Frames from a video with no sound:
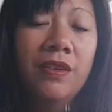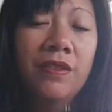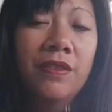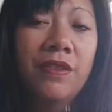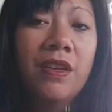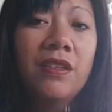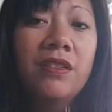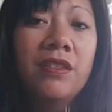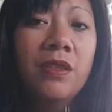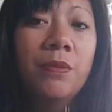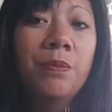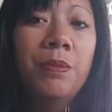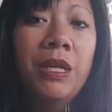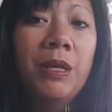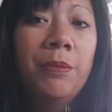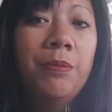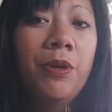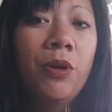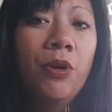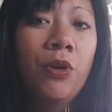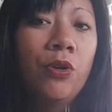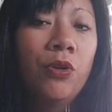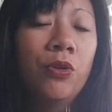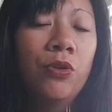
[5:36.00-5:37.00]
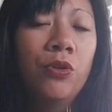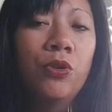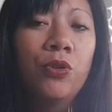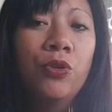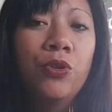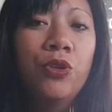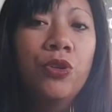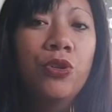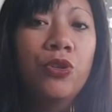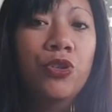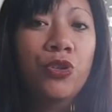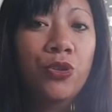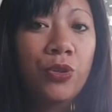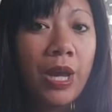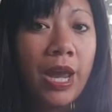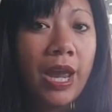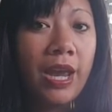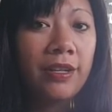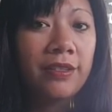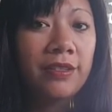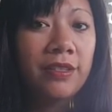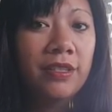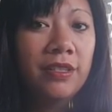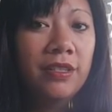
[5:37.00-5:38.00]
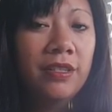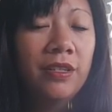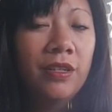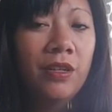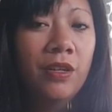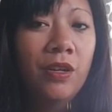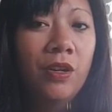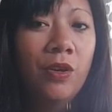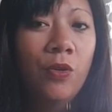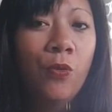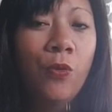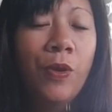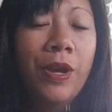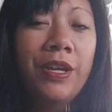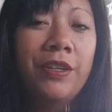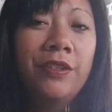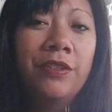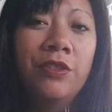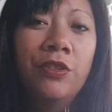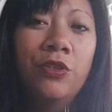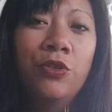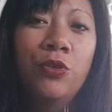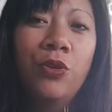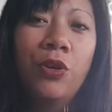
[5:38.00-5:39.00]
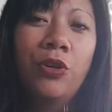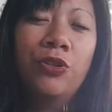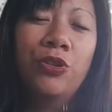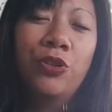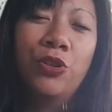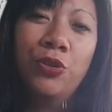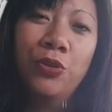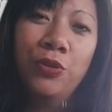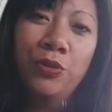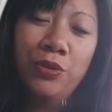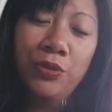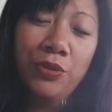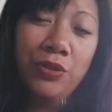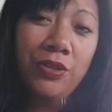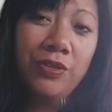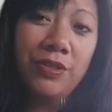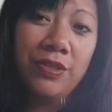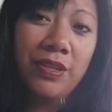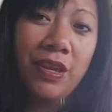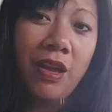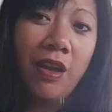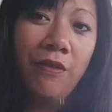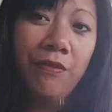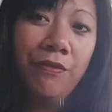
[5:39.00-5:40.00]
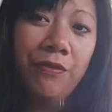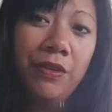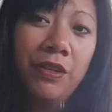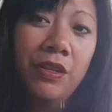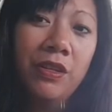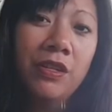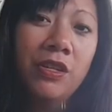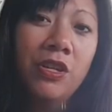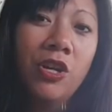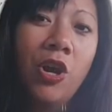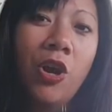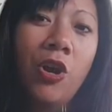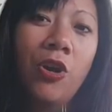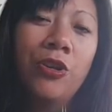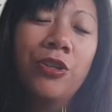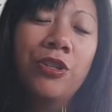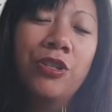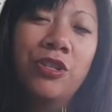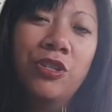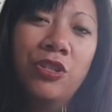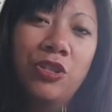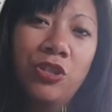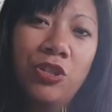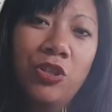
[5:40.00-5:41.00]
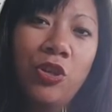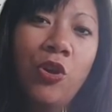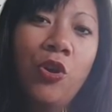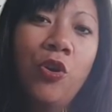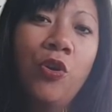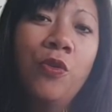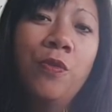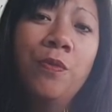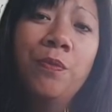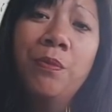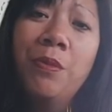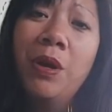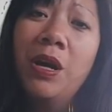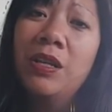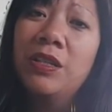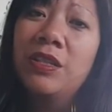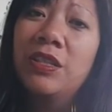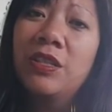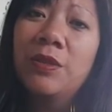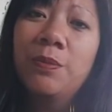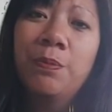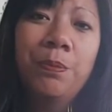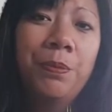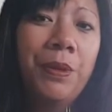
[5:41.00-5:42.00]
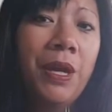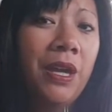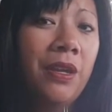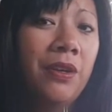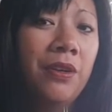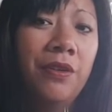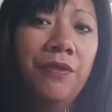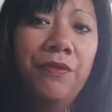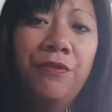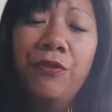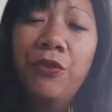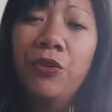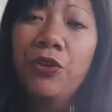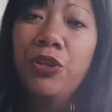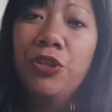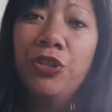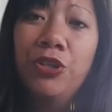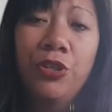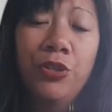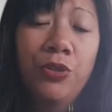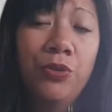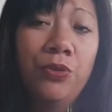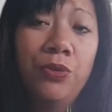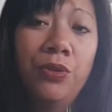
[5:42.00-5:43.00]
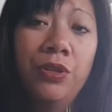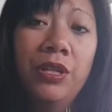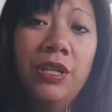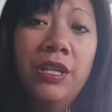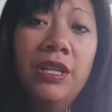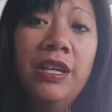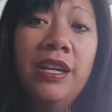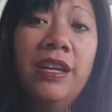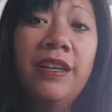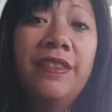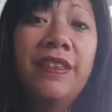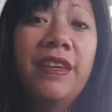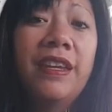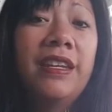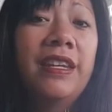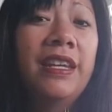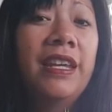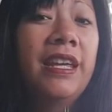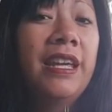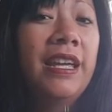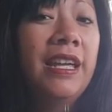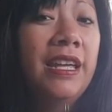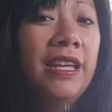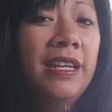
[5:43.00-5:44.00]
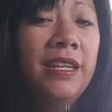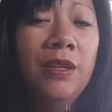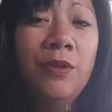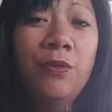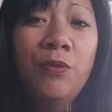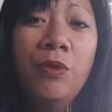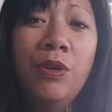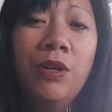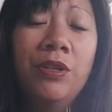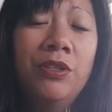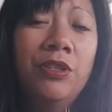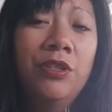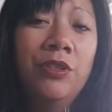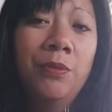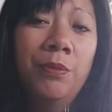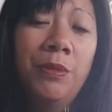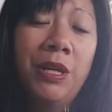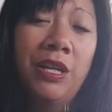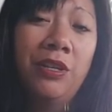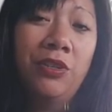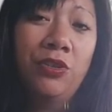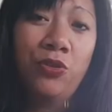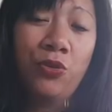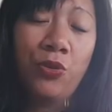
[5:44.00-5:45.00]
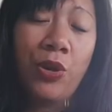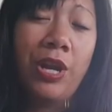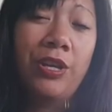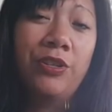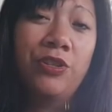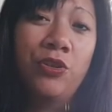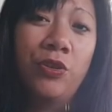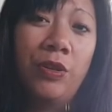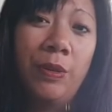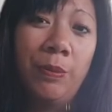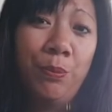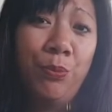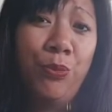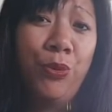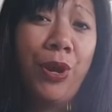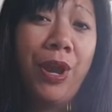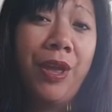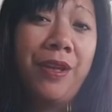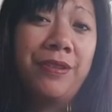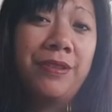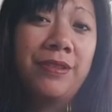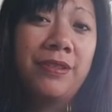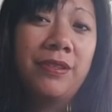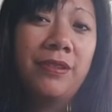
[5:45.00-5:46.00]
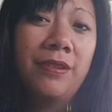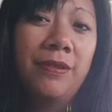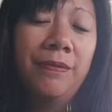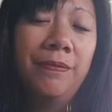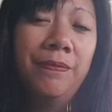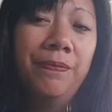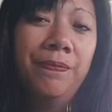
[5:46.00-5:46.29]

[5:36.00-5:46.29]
Thus, the people who you attract when you are true to yourself are so much better for you than anyone you might try to impress.